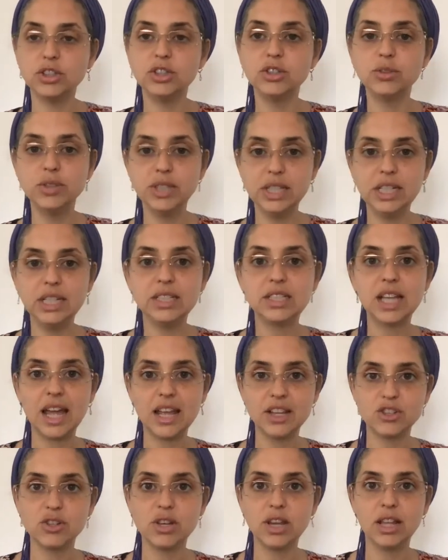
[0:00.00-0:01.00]
you need to
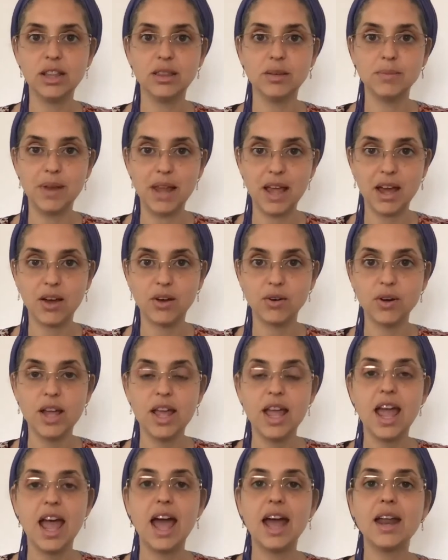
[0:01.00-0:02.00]
educate them now.
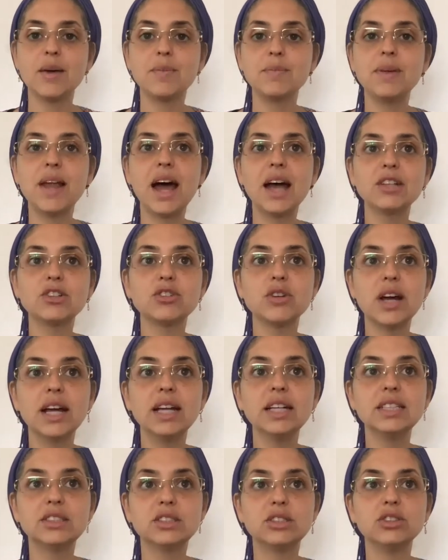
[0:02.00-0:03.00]
And I'm not
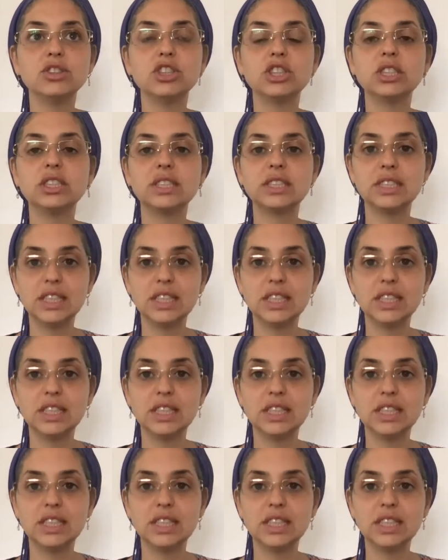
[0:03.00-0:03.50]
trying to just